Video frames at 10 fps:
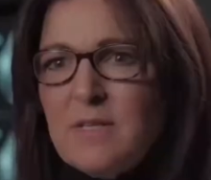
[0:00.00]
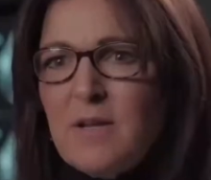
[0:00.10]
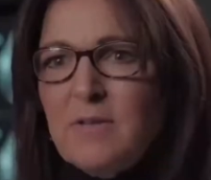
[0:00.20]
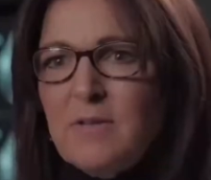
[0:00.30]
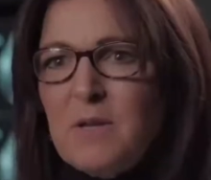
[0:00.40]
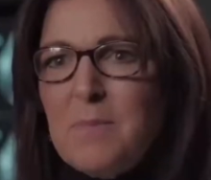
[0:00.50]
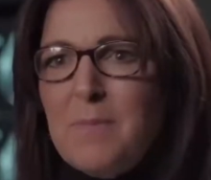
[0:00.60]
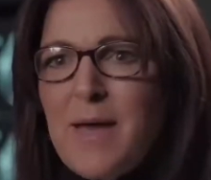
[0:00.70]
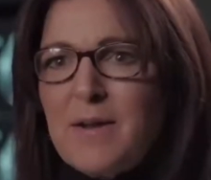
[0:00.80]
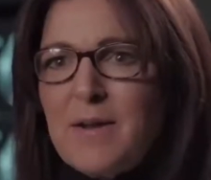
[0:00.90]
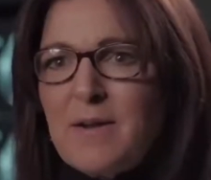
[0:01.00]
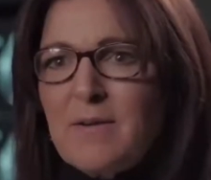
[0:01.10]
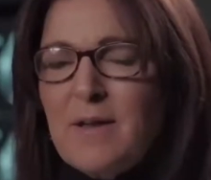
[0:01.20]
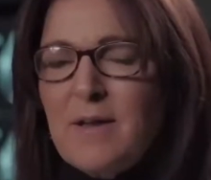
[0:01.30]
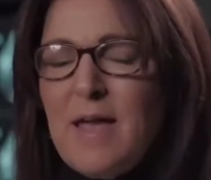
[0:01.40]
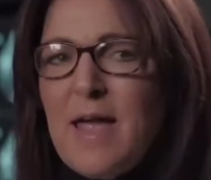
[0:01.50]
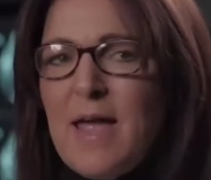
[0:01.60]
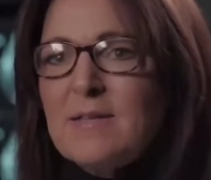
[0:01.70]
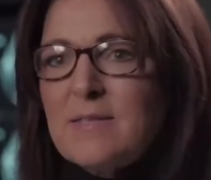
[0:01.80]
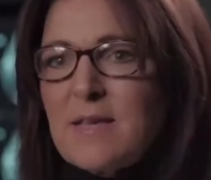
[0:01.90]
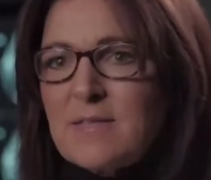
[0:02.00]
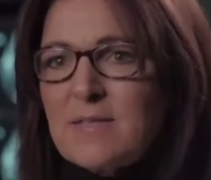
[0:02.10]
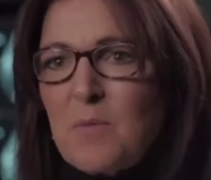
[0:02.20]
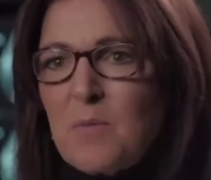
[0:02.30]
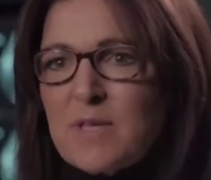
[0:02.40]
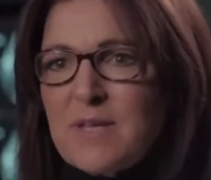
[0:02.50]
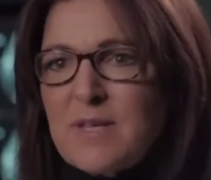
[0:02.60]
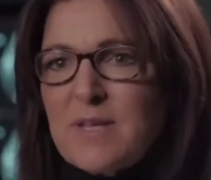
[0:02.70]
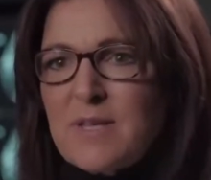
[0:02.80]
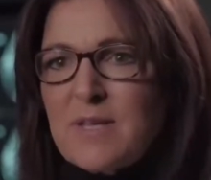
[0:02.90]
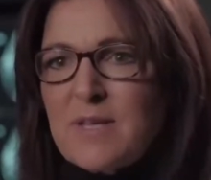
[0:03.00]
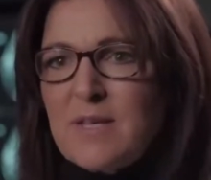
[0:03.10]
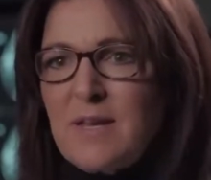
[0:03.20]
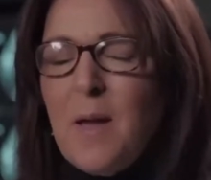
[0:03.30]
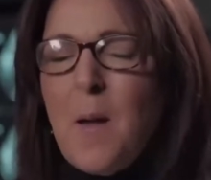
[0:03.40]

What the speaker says: not only to be better at assessing the breast density,